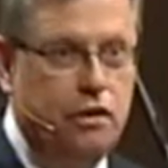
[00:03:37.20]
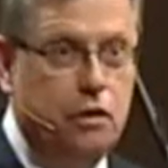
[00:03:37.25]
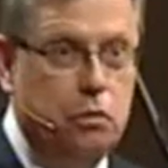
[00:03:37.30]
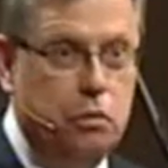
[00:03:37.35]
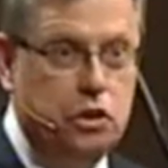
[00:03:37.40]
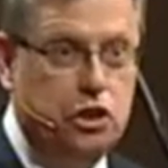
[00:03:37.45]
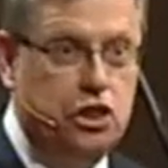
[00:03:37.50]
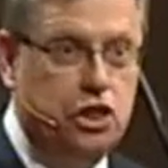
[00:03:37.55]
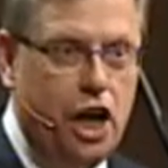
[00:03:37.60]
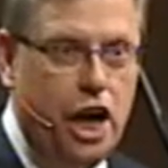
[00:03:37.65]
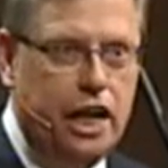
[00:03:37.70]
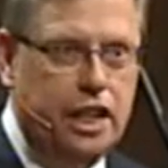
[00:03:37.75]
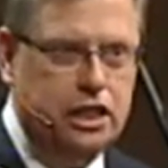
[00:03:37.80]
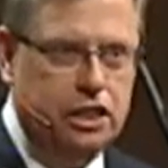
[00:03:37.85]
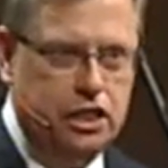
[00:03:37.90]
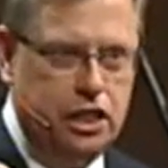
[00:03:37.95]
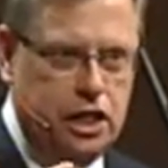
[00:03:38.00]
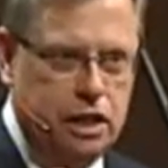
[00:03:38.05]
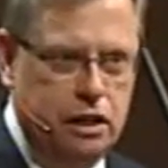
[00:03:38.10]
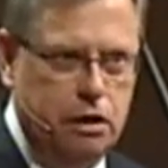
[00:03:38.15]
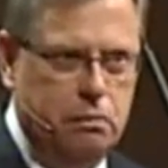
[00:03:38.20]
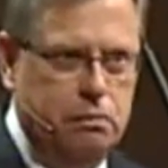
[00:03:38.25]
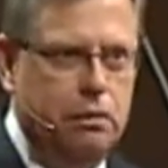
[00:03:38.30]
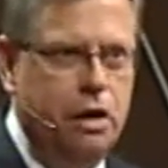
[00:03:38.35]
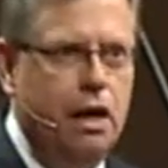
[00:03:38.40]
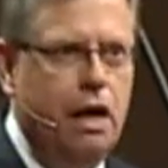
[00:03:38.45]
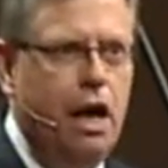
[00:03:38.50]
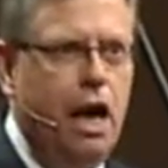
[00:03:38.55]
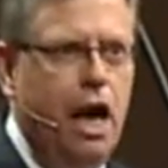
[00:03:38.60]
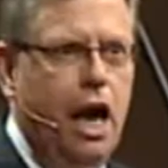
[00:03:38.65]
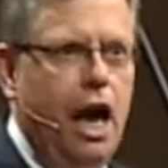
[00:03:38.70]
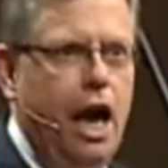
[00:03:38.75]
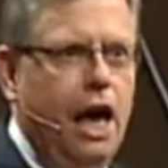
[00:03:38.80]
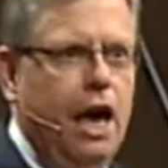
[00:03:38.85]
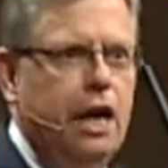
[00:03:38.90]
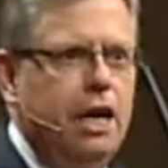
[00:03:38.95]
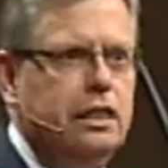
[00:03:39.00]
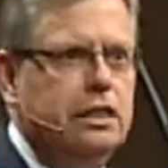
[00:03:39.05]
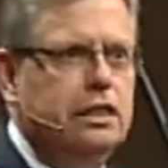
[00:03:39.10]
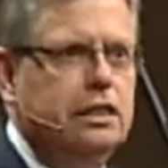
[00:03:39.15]
and would change him
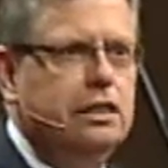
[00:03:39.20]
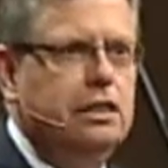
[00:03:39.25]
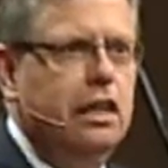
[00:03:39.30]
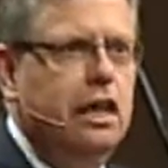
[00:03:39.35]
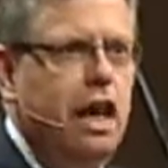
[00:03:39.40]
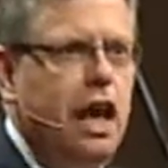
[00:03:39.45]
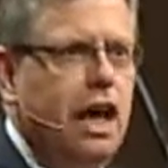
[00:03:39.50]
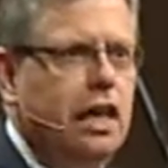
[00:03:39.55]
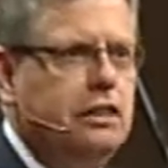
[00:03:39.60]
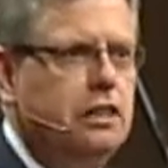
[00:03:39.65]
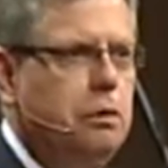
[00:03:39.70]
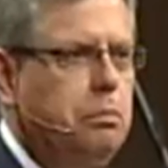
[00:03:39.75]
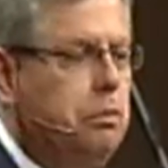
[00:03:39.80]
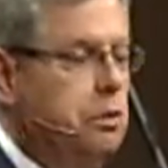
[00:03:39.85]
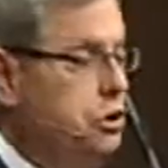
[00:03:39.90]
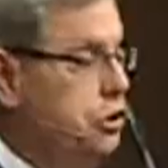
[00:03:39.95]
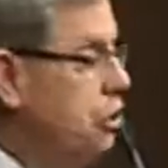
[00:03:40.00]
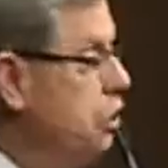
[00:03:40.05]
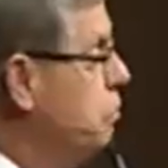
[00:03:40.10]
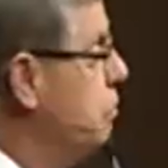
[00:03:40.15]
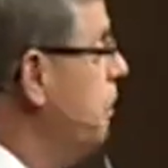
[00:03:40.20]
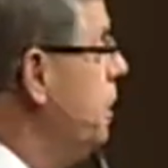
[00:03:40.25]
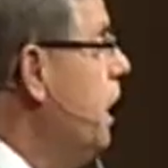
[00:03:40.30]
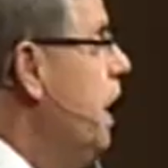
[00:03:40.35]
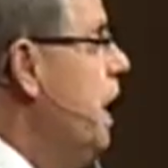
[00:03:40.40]
as, as he pursued. But